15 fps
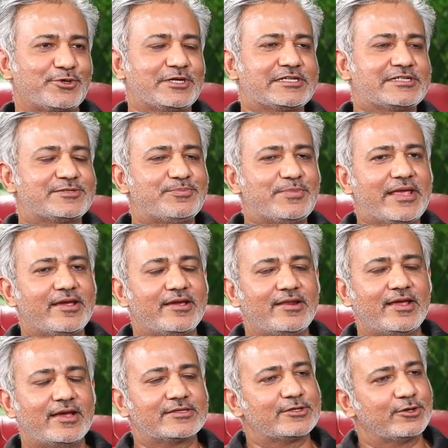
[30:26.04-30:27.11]
So its
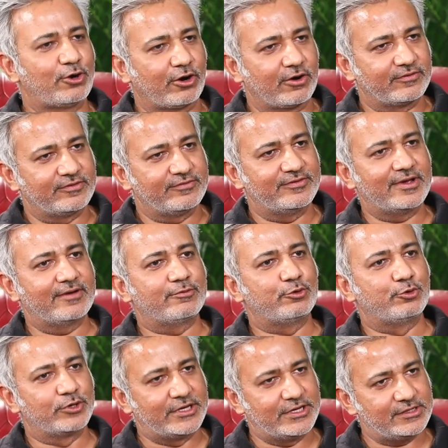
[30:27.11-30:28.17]
bakery has a lot of things. We have
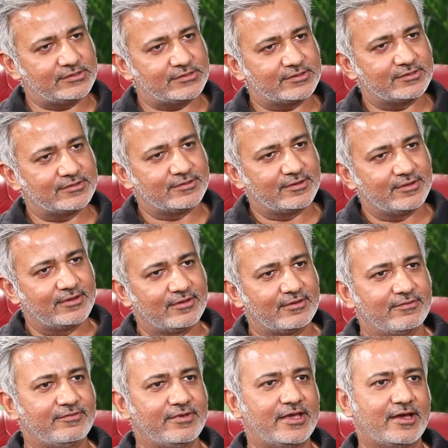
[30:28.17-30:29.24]
cookies,
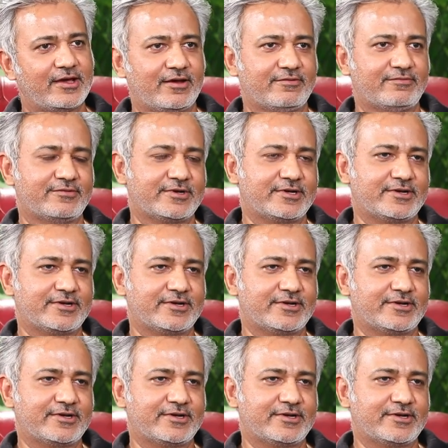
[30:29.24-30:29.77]
we have